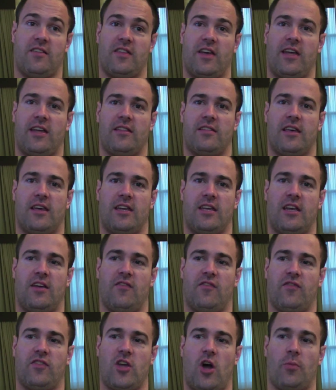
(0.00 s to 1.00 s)
They
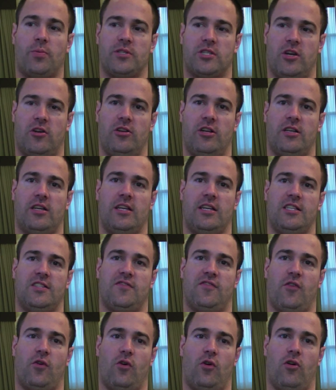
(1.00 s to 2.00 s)
give the opportunities
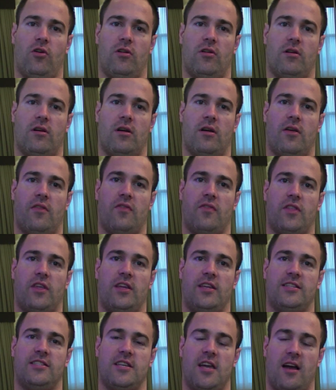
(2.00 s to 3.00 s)
for
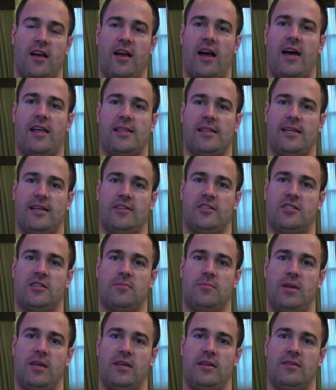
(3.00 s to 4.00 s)
these young athletes to
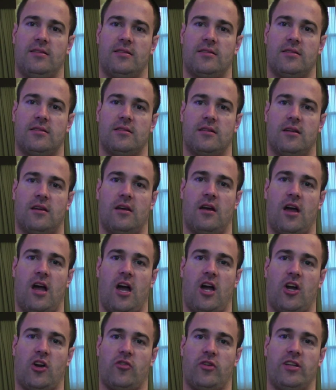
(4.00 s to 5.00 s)
meet
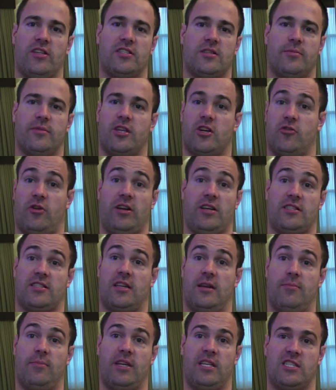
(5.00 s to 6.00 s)
and greet some of the greatest
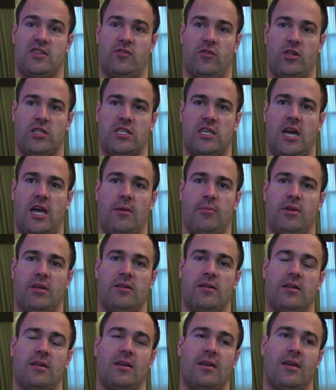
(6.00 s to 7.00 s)
Olympians of all time, and
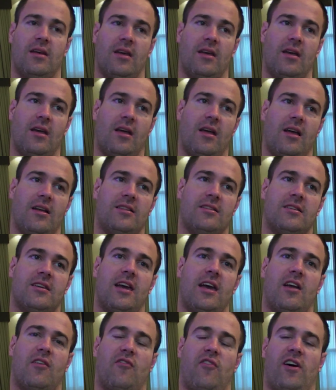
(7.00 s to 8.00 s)
to
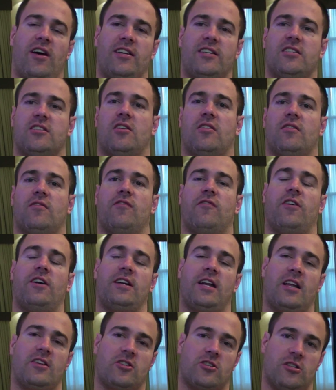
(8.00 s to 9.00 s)
get advice on
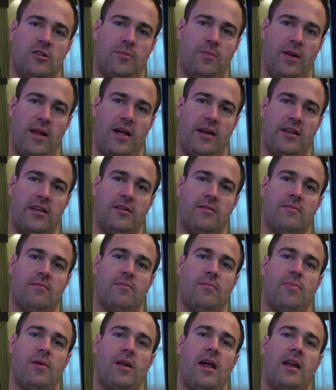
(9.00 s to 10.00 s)
financial
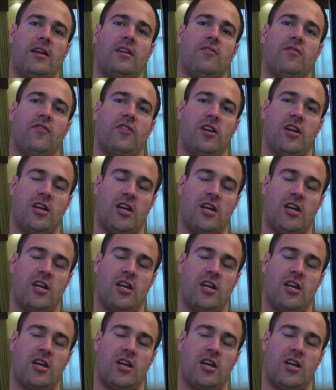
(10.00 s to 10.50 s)
planning for your